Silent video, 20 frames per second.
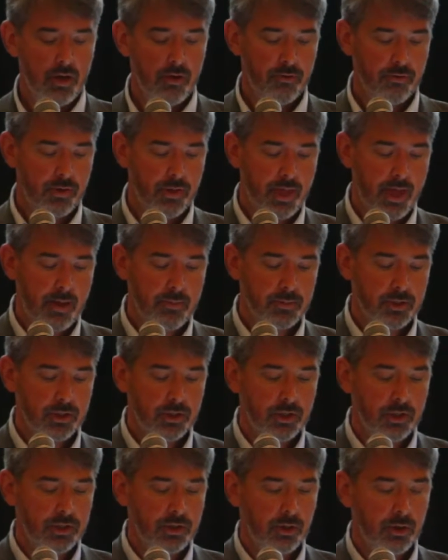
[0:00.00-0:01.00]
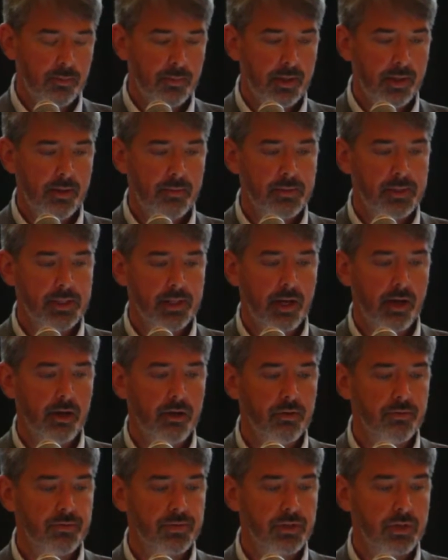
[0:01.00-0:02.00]
for them to determine
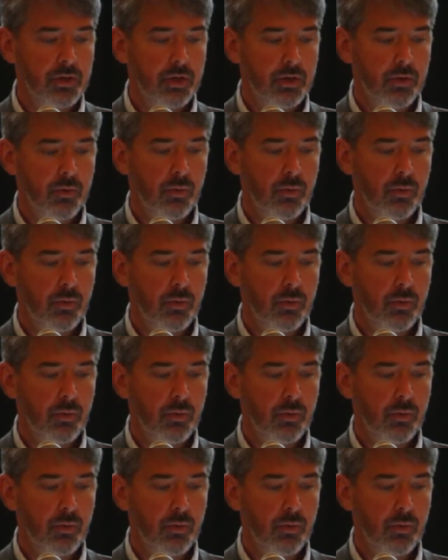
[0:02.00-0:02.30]
themselves